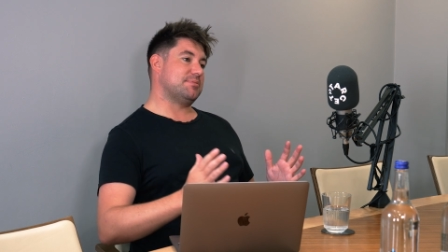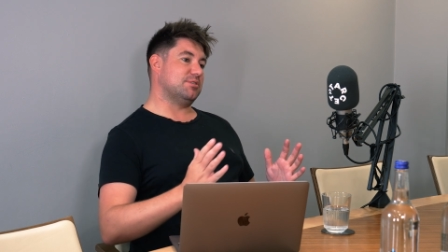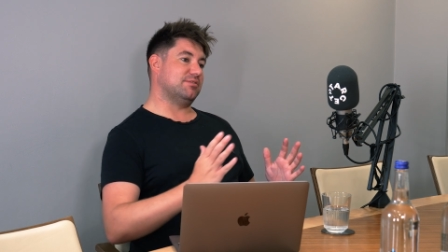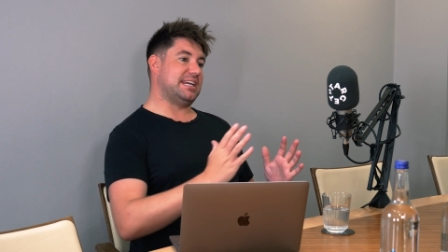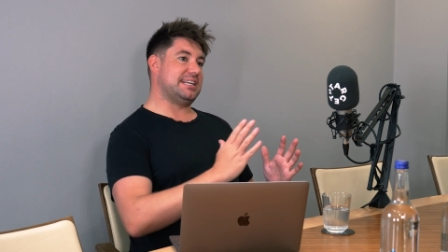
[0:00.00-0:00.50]

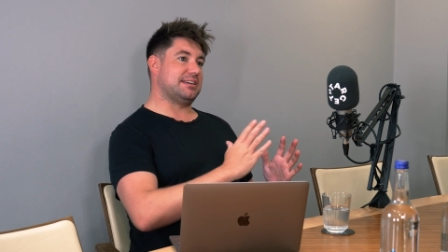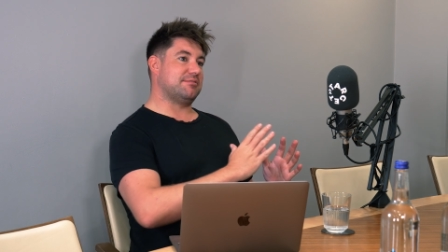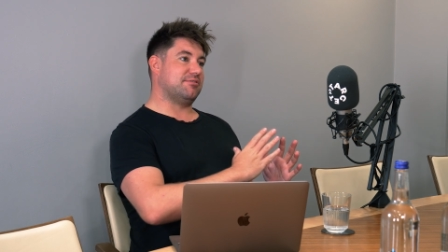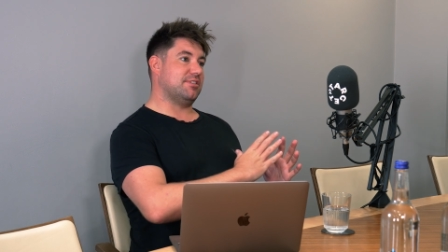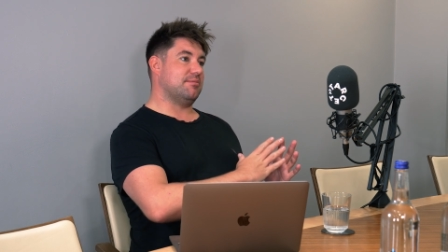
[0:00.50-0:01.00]
sort of
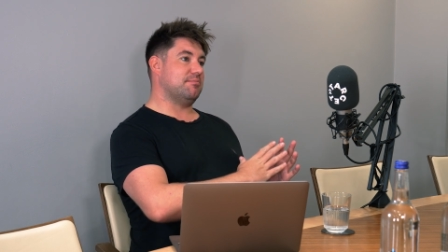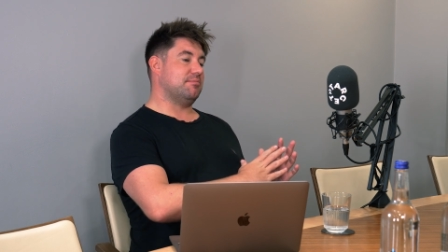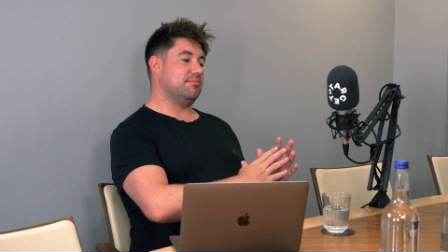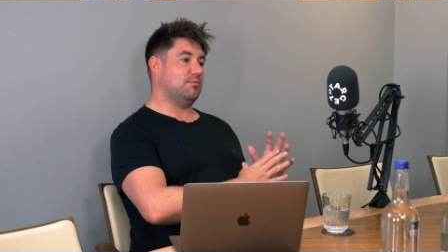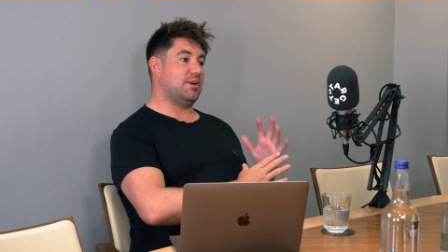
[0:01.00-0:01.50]
leading
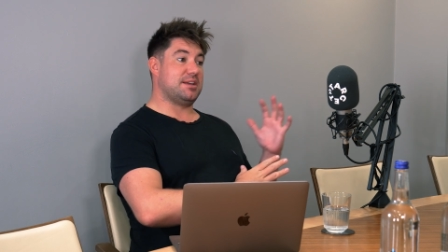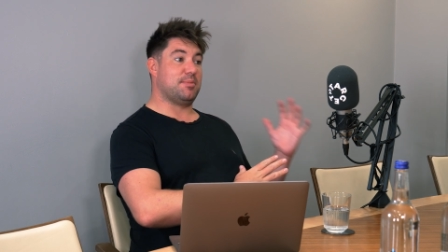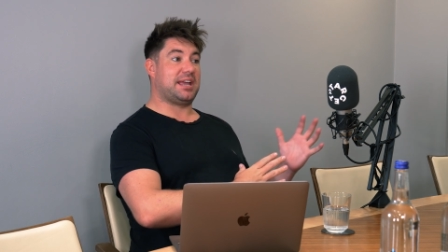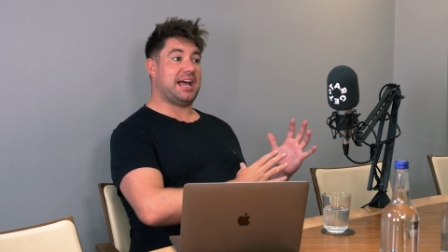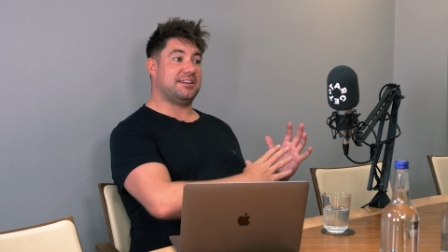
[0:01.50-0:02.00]
from where you
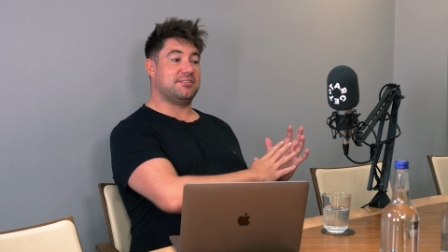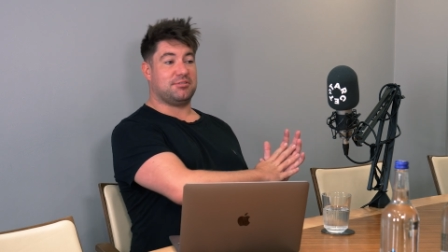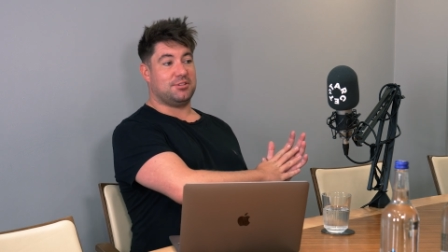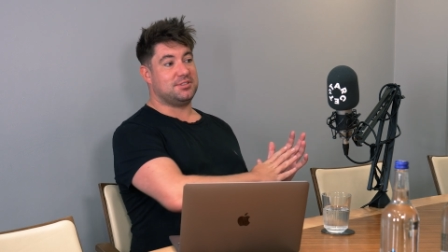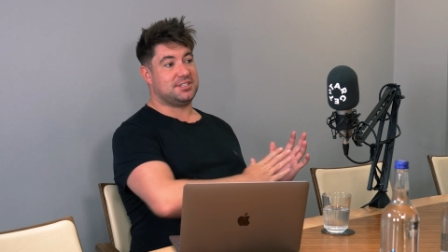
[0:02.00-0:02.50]
began
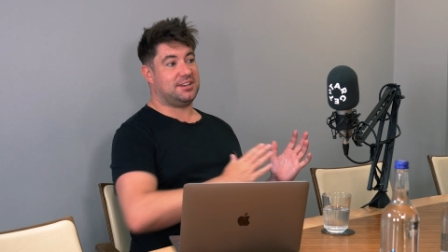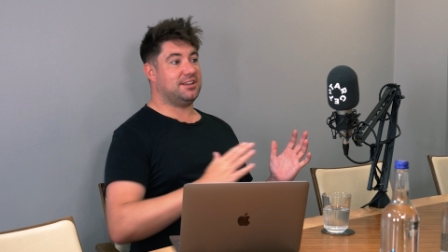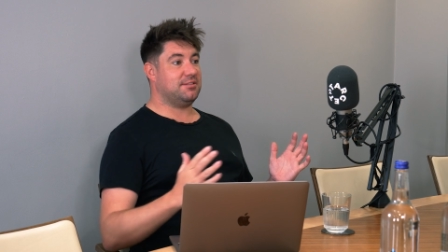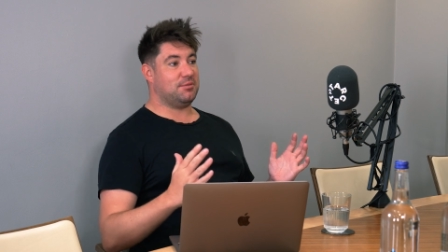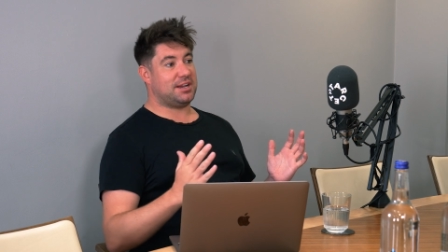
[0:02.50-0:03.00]
through
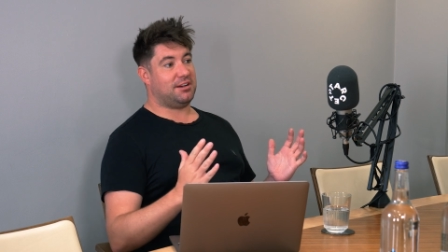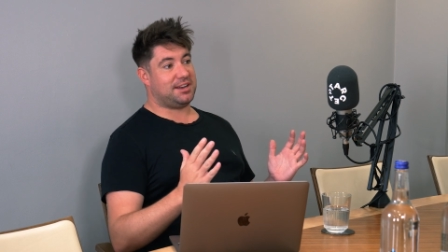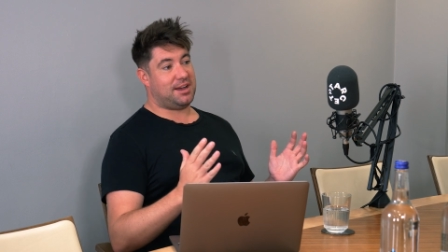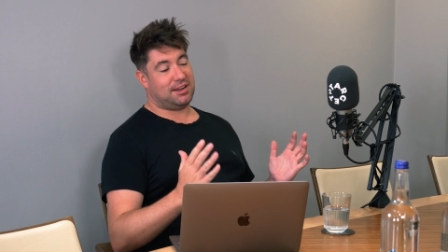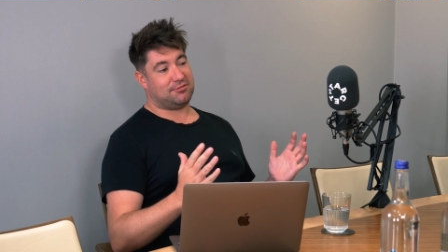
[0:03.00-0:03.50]
to where you are
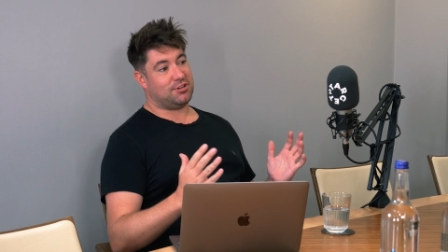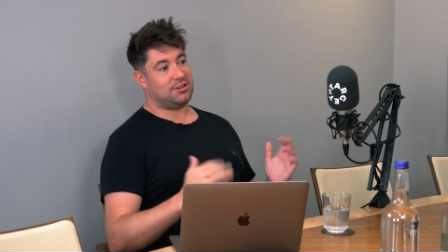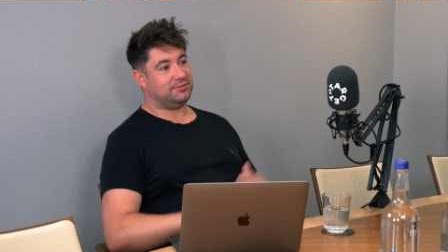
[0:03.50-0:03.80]
now at LoveRaw?